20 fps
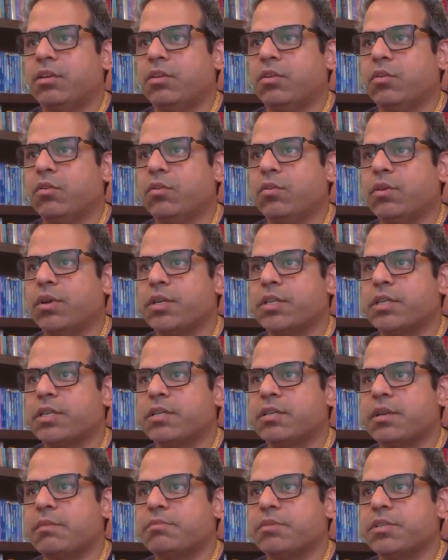no
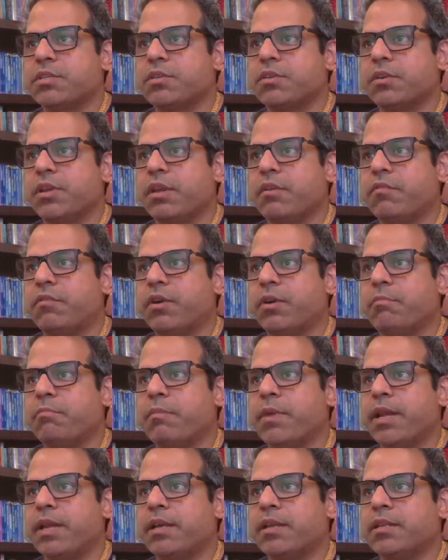questions. I'm just looking for a
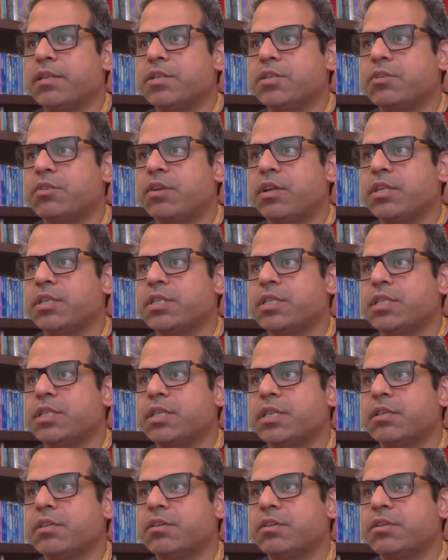medical astrology
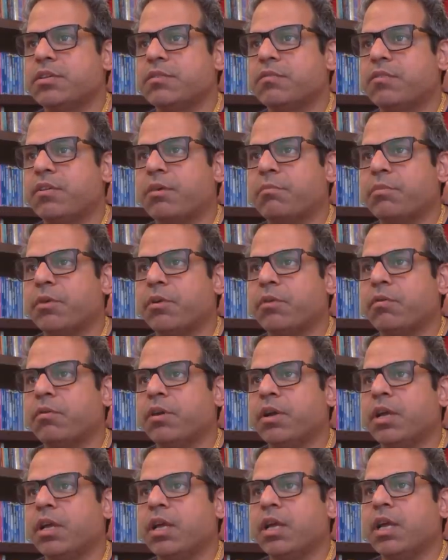series from you.
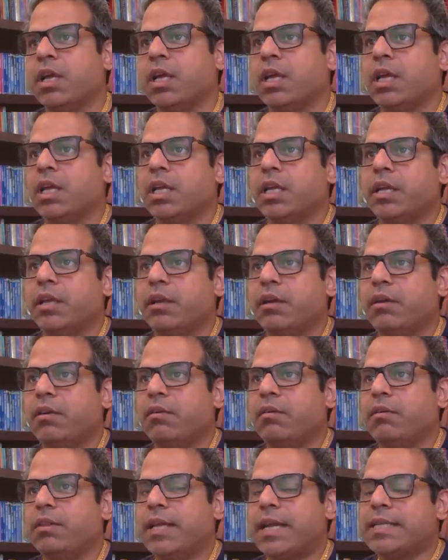You
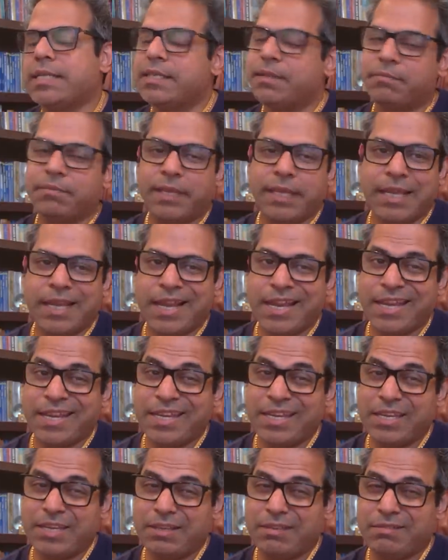know, that's something
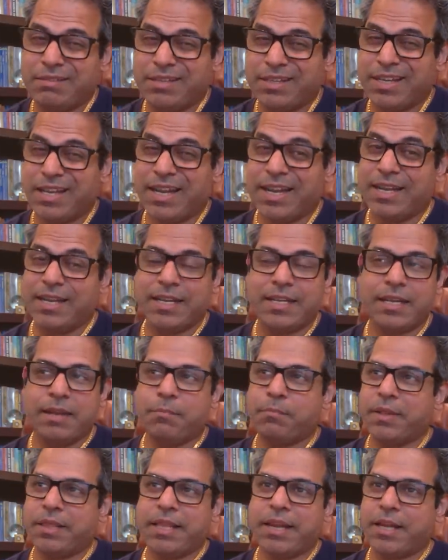I kind of
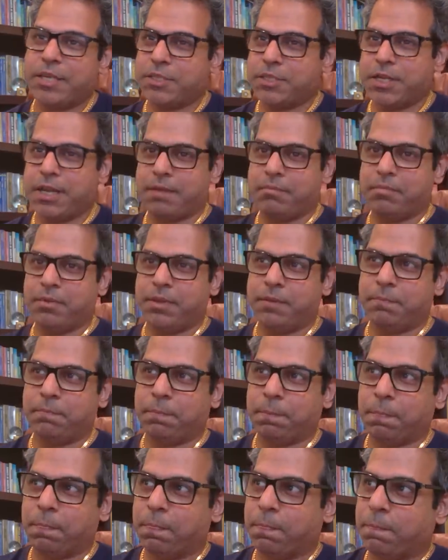did, but then I stopped
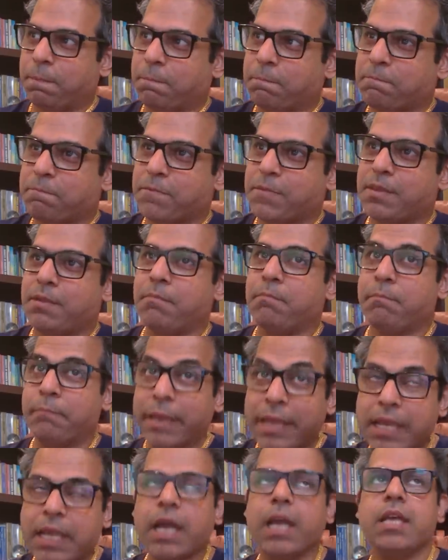
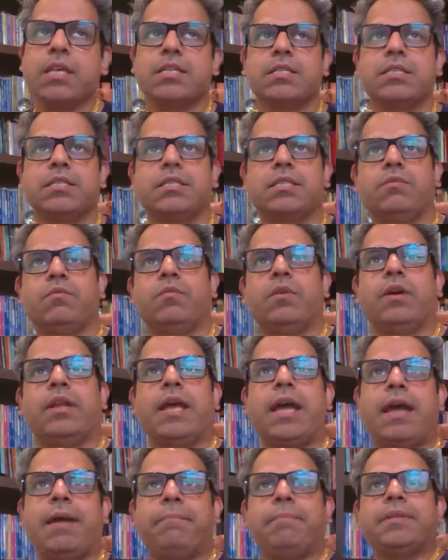because what
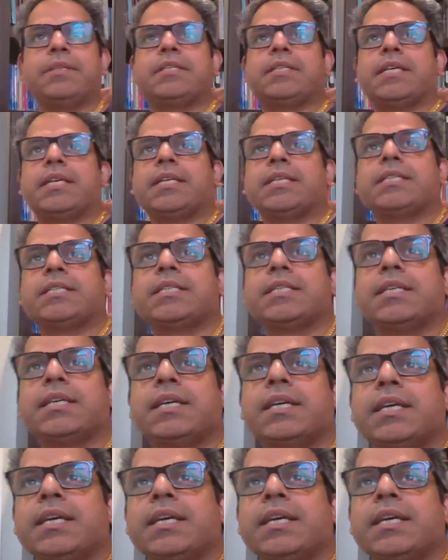happens is